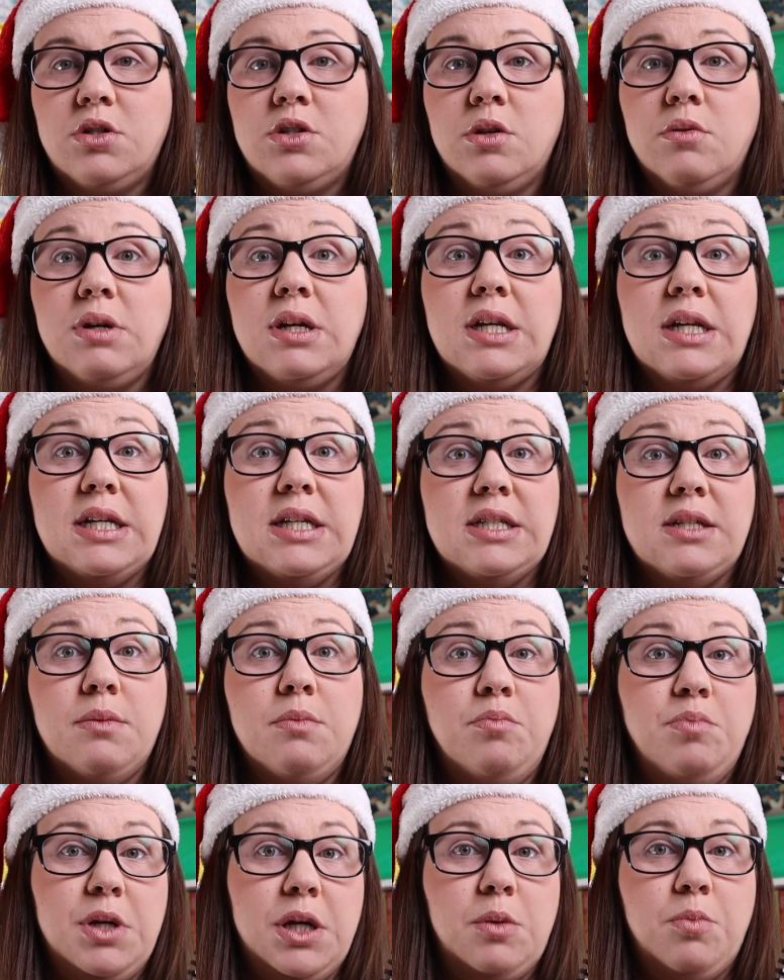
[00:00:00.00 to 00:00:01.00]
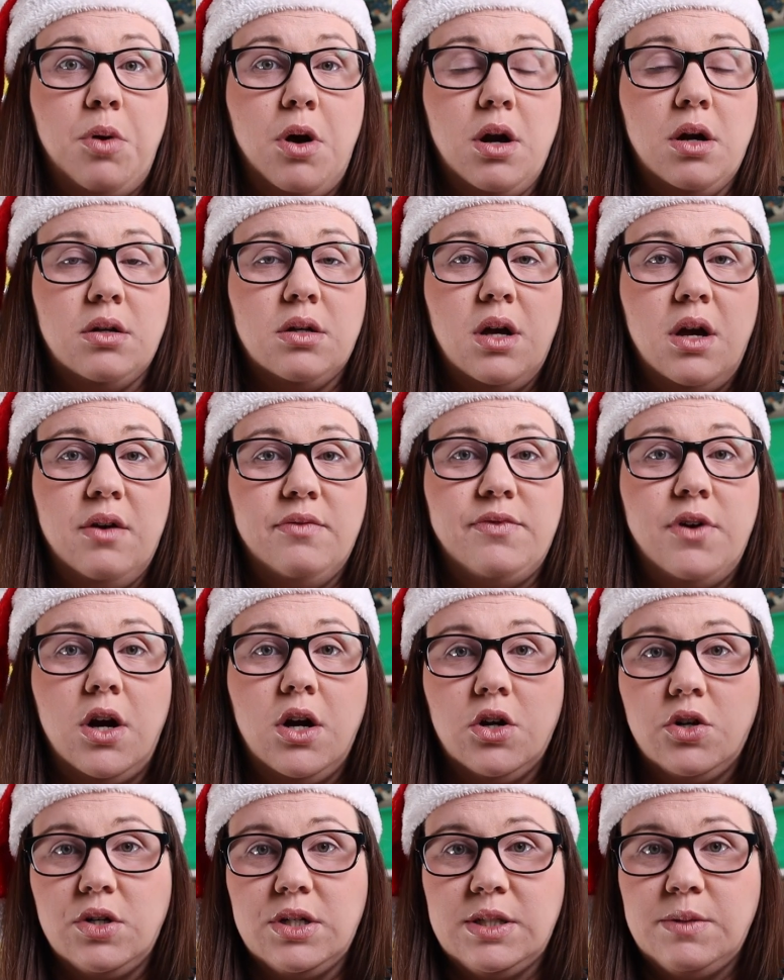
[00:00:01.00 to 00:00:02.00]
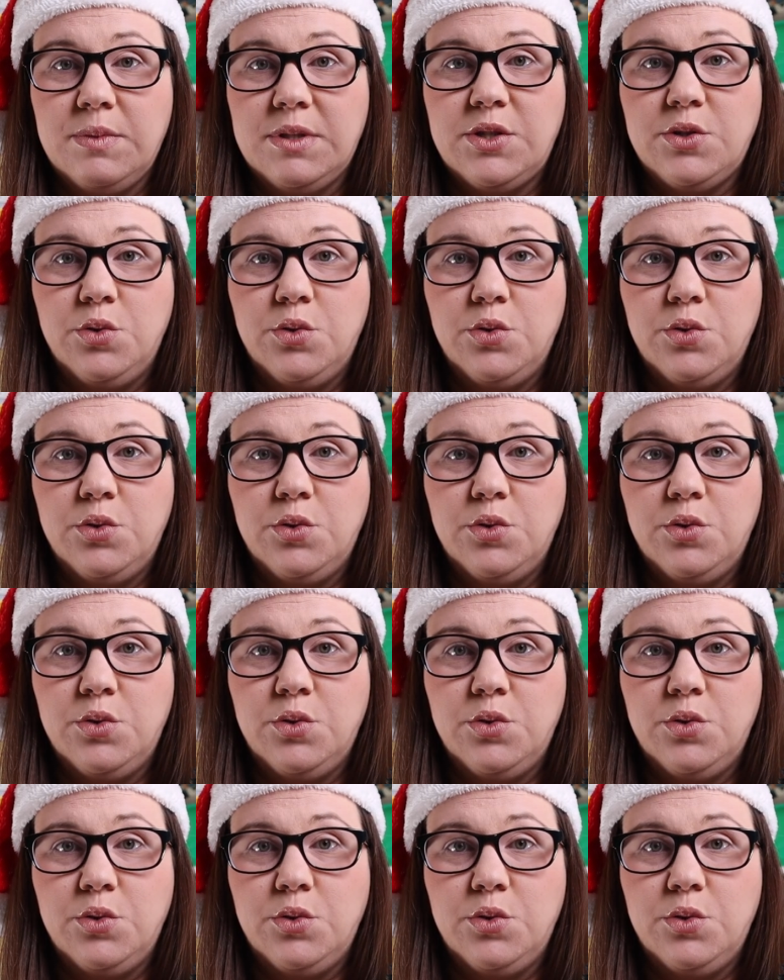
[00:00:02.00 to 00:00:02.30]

So it is a big part of our Christmas